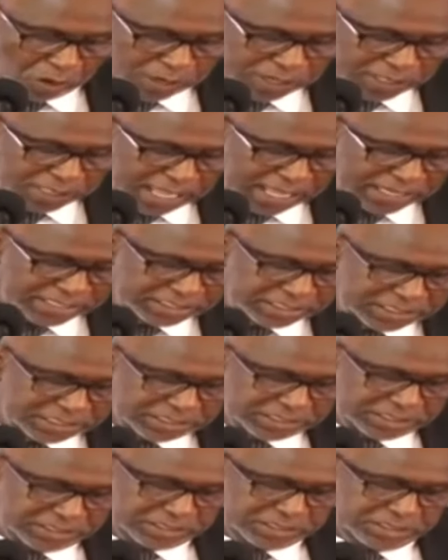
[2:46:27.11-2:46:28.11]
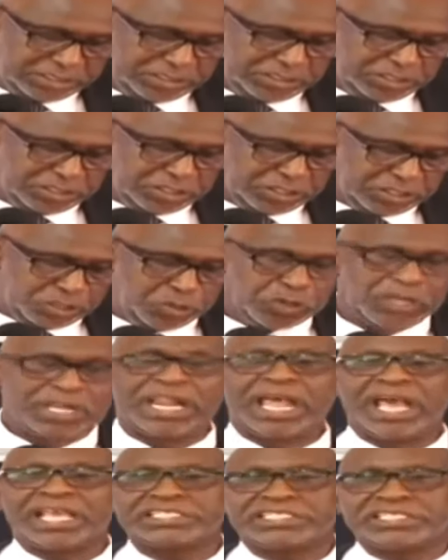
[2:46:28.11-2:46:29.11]
On that,
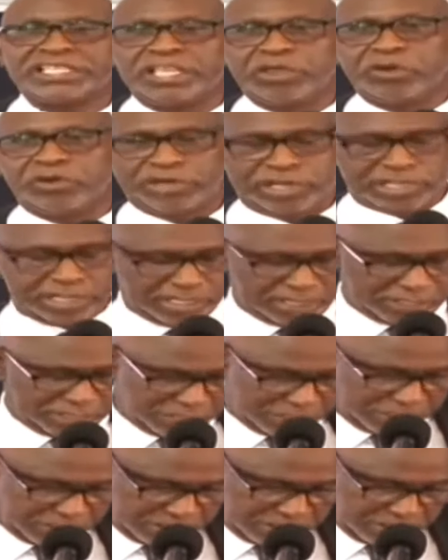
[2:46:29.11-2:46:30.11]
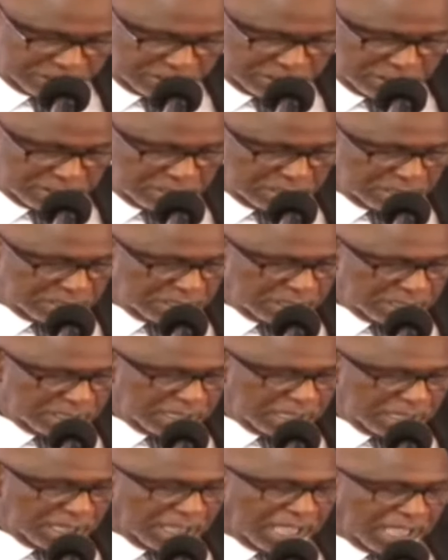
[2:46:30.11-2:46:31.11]
your last day on earth,
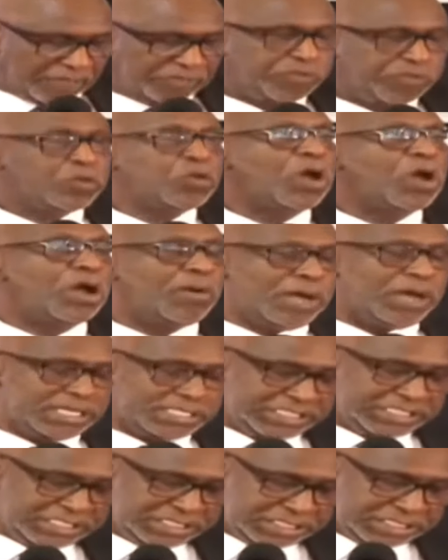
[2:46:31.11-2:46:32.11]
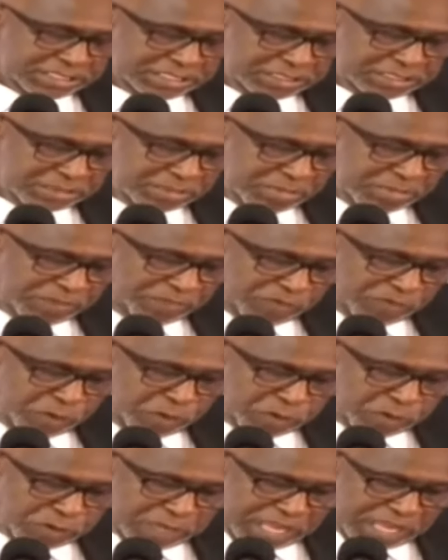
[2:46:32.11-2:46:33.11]
a few hours
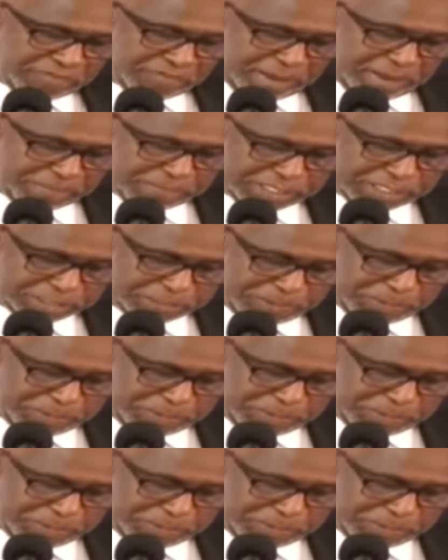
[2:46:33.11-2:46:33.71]
before you gave up the